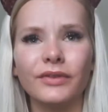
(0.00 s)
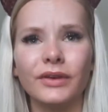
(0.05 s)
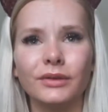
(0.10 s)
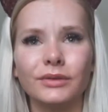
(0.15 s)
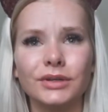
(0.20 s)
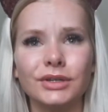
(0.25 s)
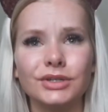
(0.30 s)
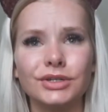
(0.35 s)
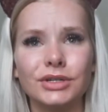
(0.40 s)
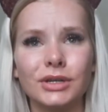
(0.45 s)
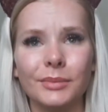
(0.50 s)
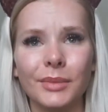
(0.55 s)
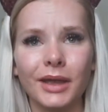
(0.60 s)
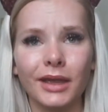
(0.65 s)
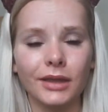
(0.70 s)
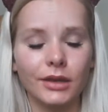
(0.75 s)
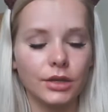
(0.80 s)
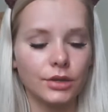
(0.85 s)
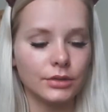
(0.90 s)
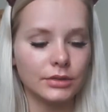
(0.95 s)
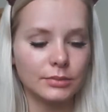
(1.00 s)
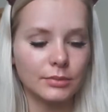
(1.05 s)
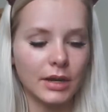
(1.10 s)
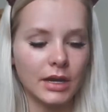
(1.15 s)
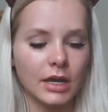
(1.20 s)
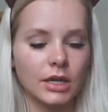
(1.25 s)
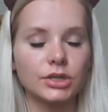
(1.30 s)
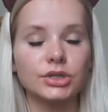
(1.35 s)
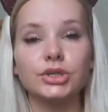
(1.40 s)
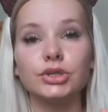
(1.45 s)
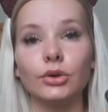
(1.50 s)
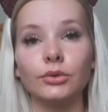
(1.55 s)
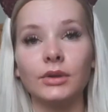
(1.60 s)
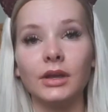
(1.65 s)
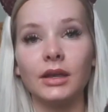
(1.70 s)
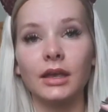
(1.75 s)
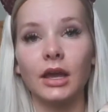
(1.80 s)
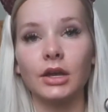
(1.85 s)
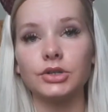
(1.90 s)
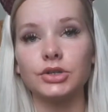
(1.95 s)
foundation am I gonna use? My
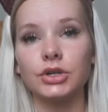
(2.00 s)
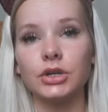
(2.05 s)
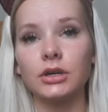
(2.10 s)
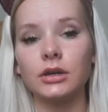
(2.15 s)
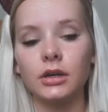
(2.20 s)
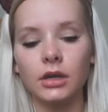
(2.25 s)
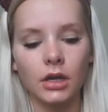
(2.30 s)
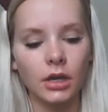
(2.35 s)
Sonia Keshuk.